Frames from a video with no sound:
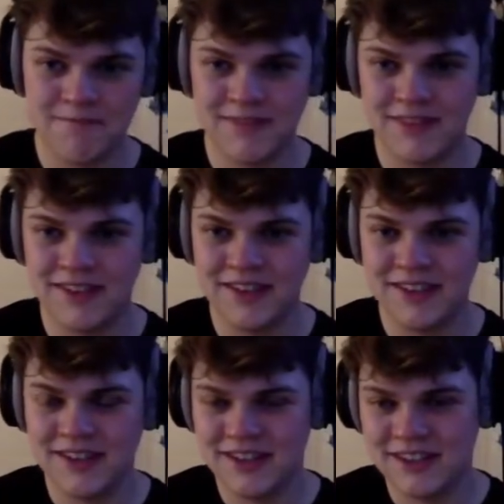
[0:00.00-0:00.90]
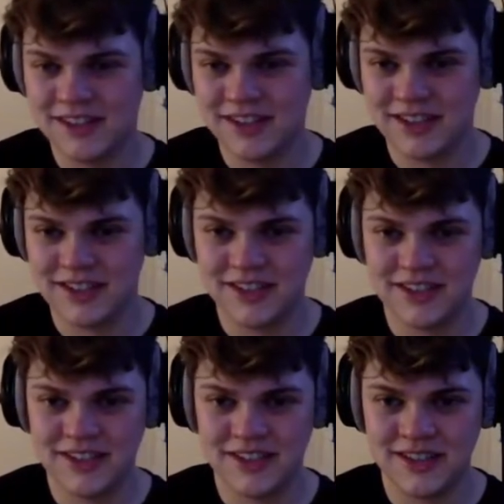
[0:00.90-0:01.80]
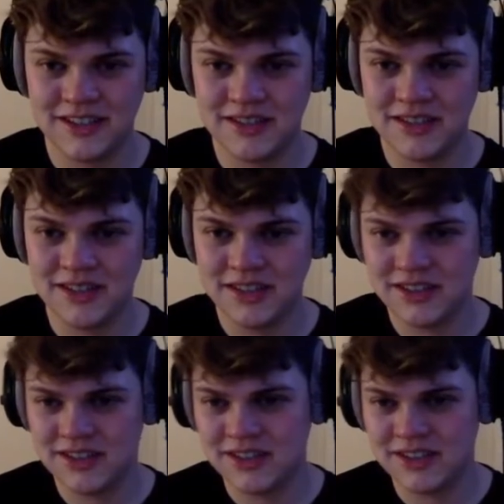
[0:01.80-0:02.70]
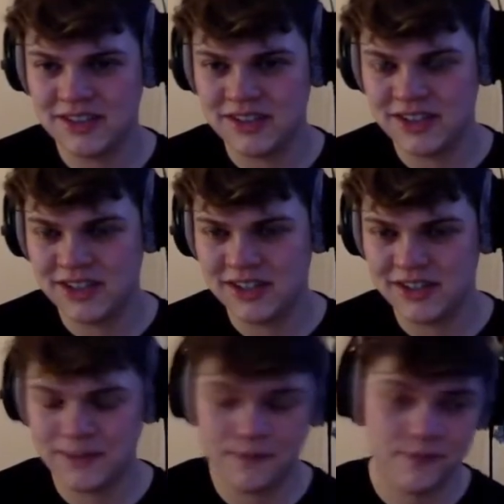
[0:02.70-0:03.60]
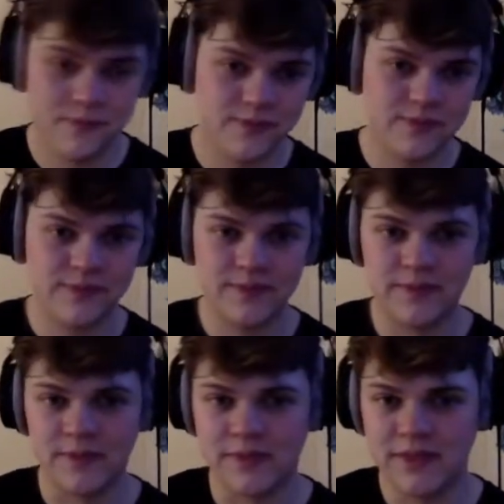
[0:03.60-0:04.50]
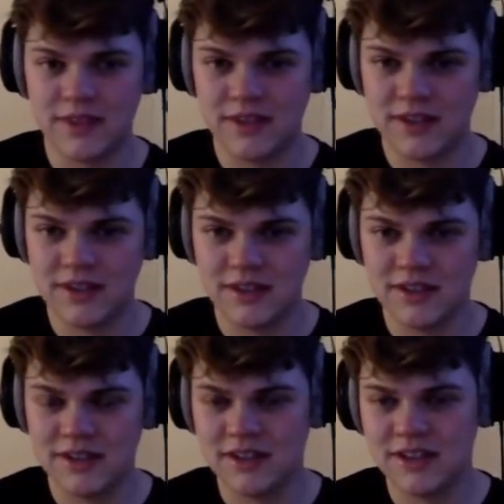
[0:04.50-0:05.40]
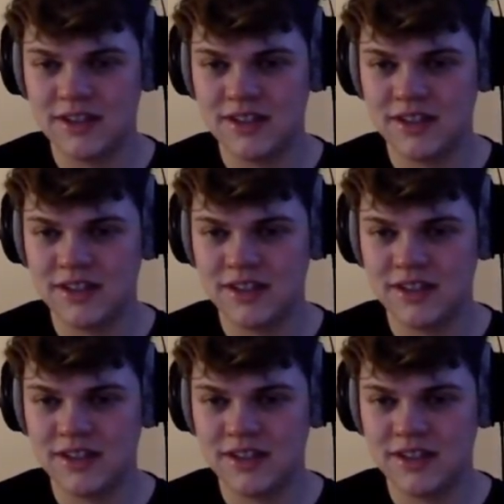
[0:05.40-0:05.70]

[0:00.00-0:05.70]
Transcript: This person isn't speaking.